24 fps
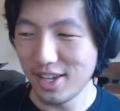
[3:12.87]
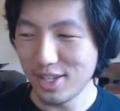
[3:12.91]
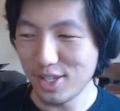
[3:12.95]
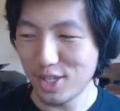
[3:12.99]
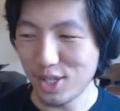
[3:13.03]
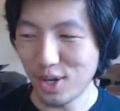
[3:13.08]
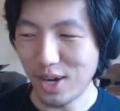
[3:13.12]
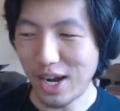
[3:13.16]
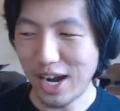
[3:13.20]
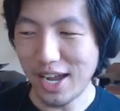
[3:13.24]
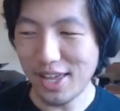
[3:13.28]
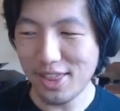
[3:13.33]

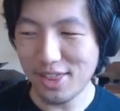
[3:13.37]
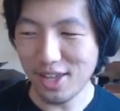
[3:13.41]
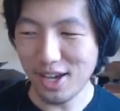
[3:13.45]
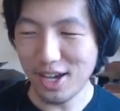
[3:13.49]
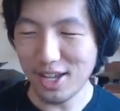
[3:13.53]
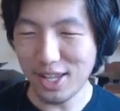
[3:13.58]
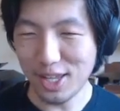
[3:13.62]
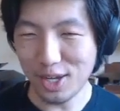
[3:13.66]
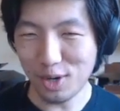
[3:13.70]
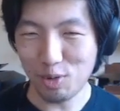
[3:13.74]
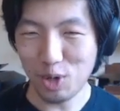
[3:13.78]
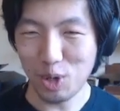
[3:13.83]
So I
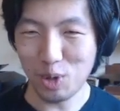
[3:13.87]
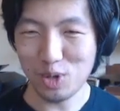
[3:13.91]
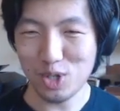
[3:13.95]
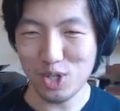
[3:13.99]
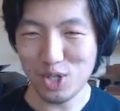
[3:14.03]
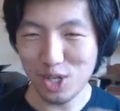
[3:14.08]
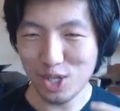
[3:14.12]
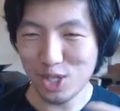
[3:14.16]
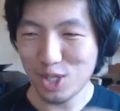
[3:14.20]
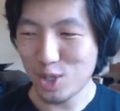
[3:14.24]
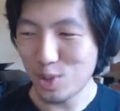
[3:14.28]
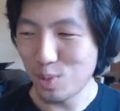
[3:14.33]
thought like we were
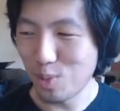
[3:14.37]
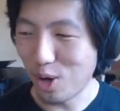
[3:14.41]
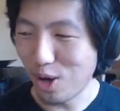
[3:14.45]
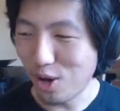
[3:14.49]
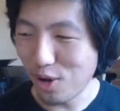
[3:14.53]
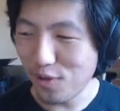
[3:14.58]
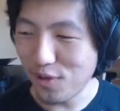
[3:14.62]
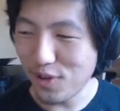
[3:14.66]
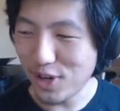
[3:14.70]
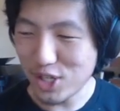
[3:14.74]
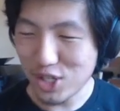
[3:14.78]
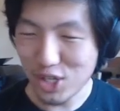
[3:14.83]
just a
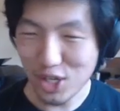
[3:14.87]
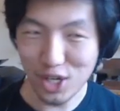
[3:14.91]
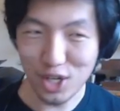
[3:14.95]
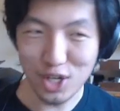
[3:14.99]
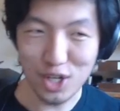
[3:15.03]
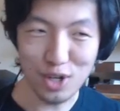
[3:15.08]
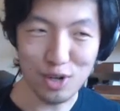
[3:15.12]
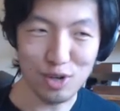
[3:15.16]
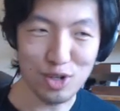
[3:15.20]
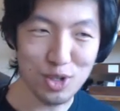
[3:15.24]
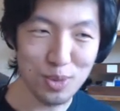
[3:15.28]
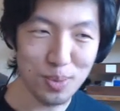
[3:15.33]
small fish in a
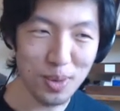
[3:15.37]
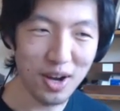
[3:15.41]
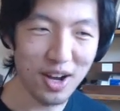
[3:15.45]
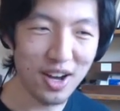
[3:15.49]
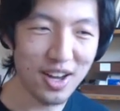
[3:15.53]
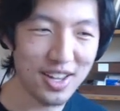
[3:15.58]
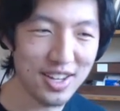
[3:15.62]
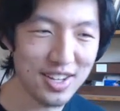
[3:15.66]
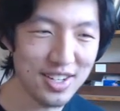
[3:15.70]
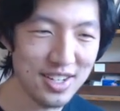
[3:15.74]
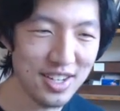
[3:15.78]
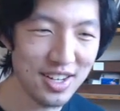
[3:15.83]
huge
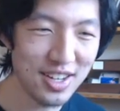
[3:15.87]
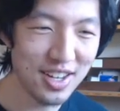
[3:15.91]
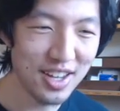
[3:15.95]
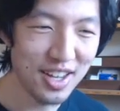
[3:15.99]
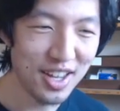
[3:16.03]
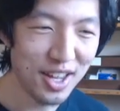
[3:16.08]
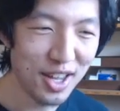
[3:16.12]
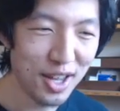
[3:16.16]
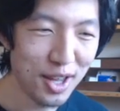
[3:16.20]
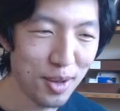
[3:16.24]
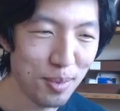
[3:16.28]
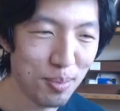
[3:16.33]
pond.
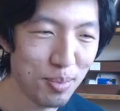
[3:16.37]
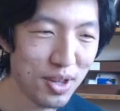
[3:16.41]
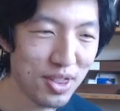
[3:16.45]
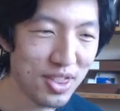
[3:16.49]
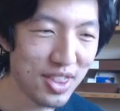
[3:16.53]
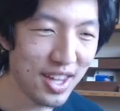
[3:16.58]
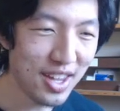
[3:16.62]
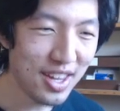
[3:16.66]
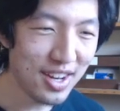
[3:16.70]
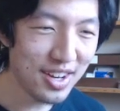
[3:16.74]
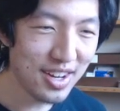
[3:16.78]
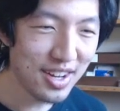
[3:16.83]
But
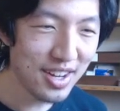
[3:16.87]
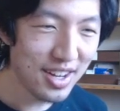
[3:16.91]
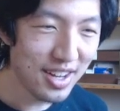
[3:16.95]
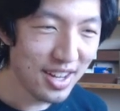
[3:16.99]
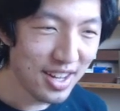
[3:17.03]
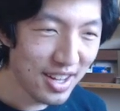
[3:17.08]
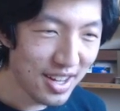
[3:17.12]
then